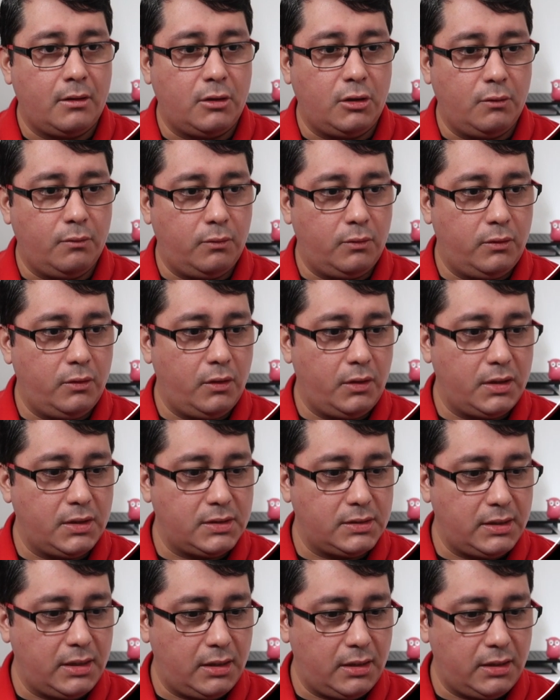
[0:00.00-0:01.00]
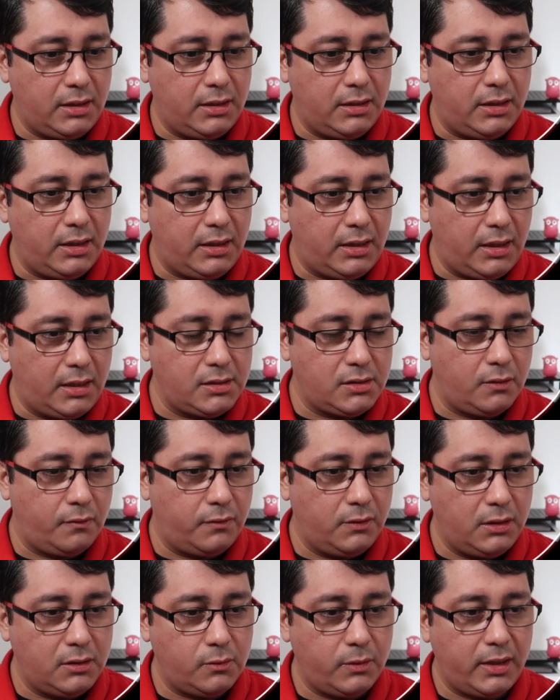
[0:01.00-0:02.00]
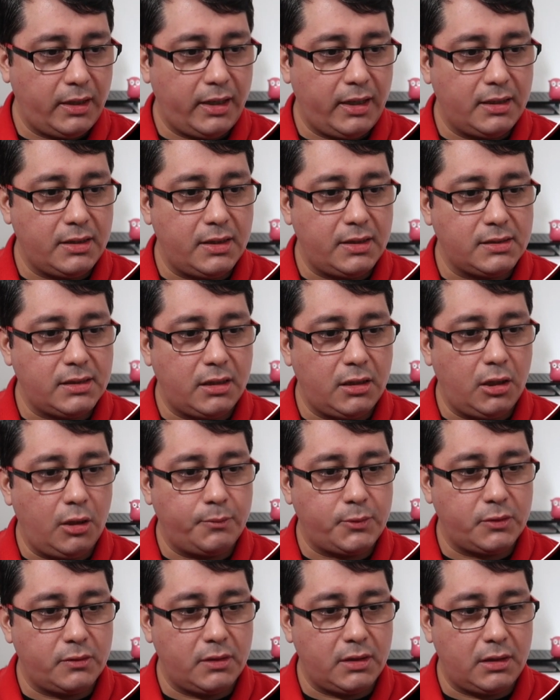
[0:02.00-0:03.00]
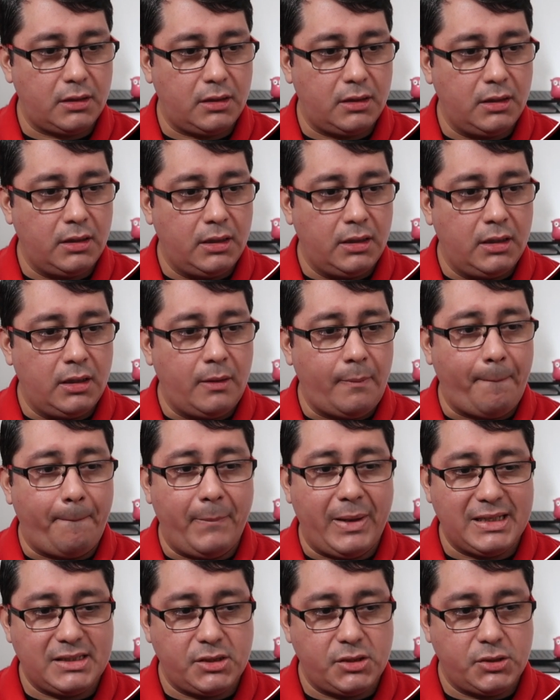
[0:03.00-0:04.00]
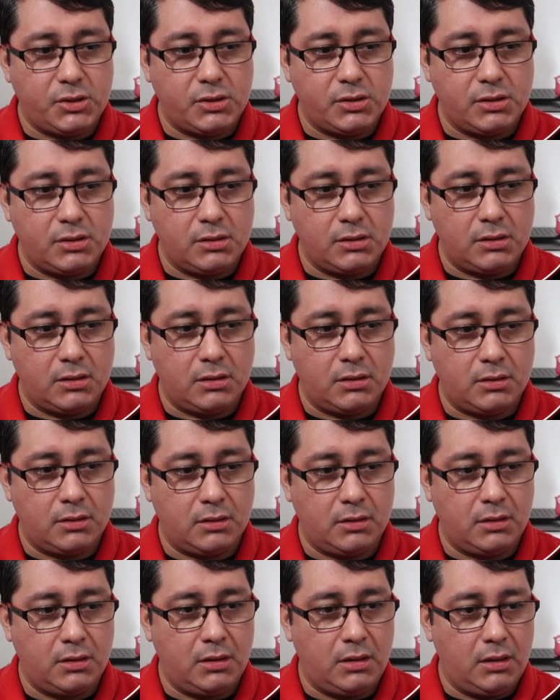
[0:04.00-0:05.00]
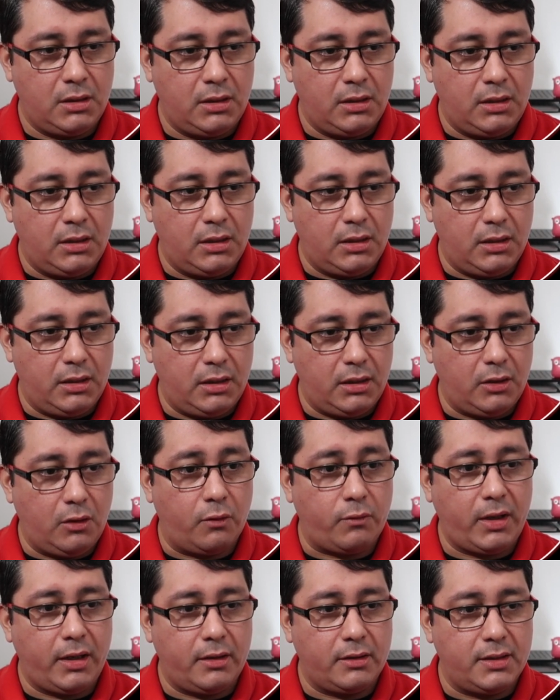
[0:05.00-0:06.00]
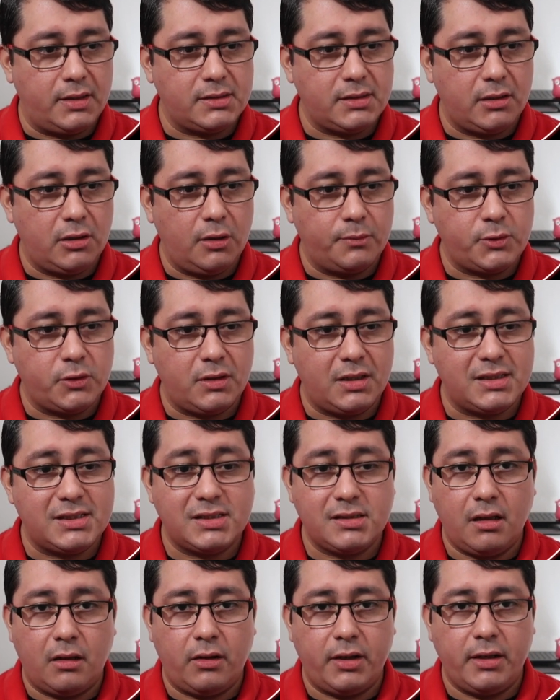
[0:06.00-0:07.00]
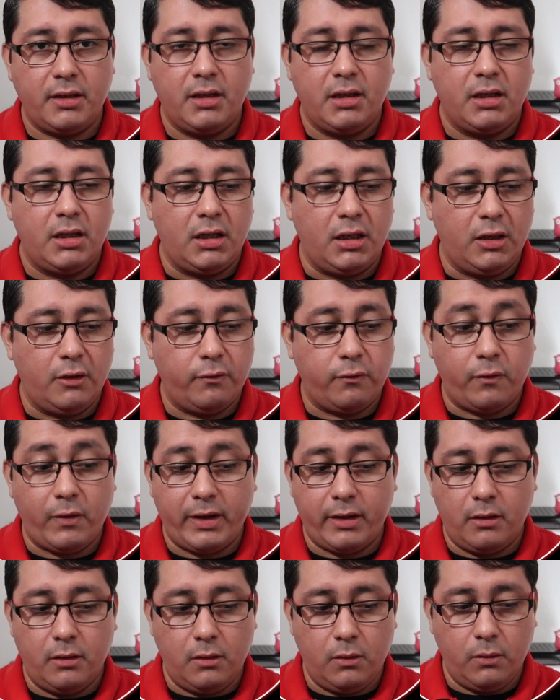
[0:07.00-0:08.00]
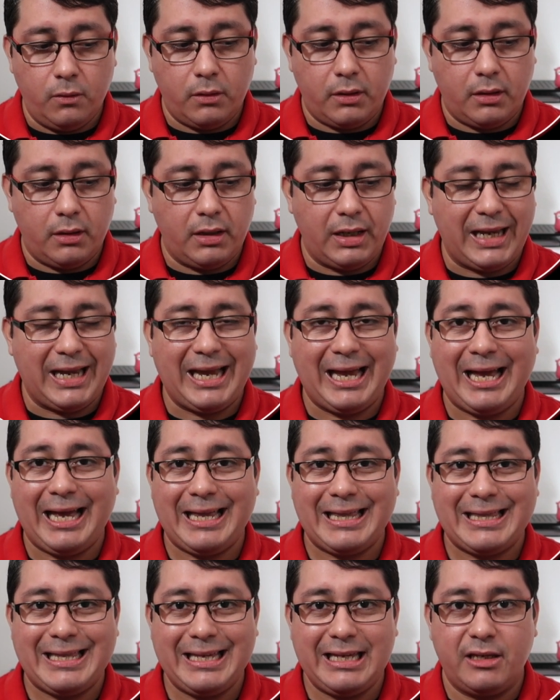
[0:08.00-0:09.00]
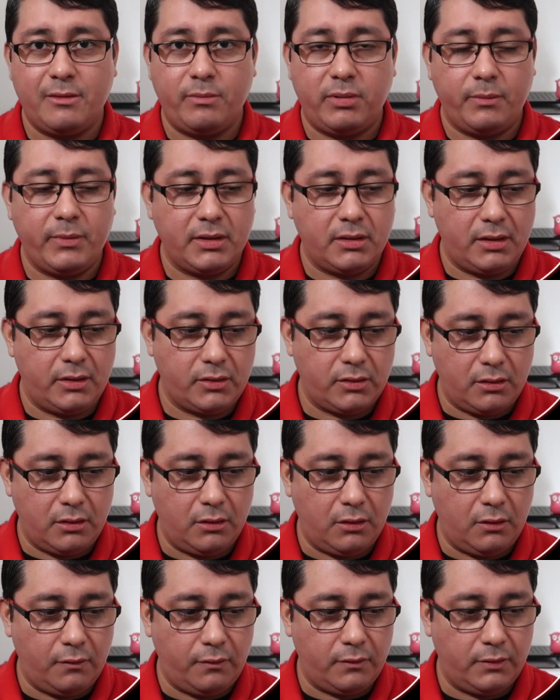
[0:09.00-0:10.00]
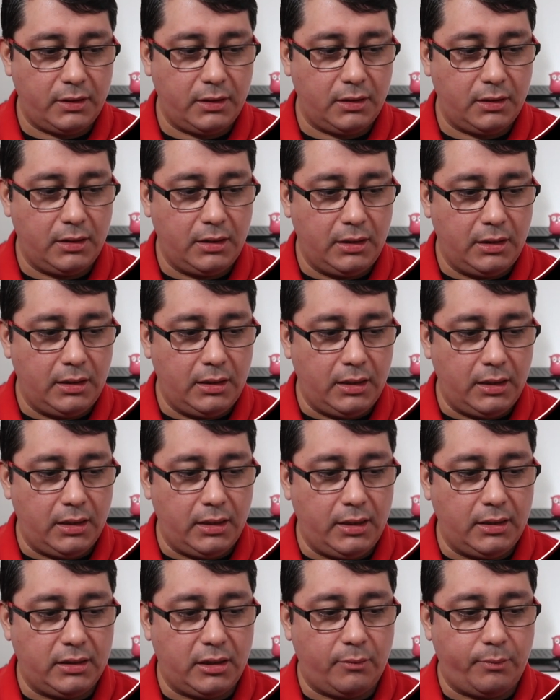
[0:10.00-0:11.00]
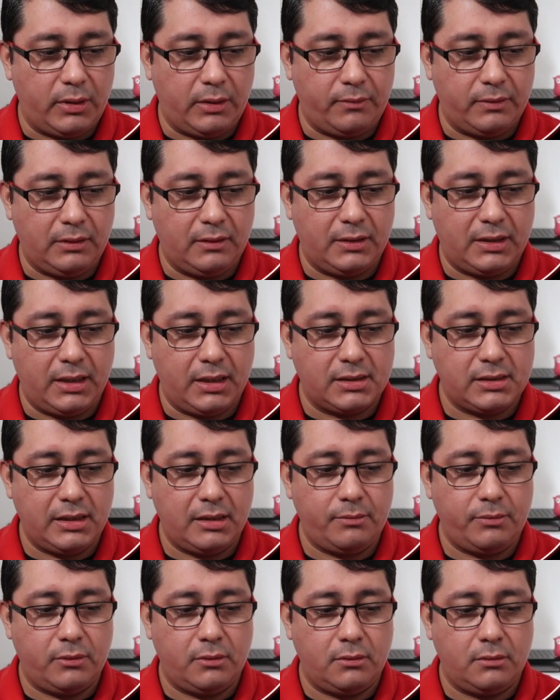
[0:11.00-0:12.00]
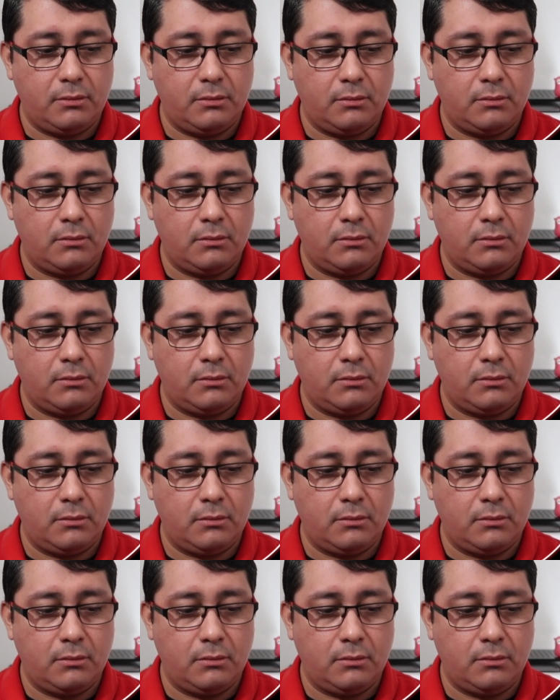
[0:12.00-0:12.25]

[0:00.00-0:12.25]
you will notice that in the case of this one, again, there is an optional message, uh, or rather there's an optional salary. If I look at the implementation of the interoperability example,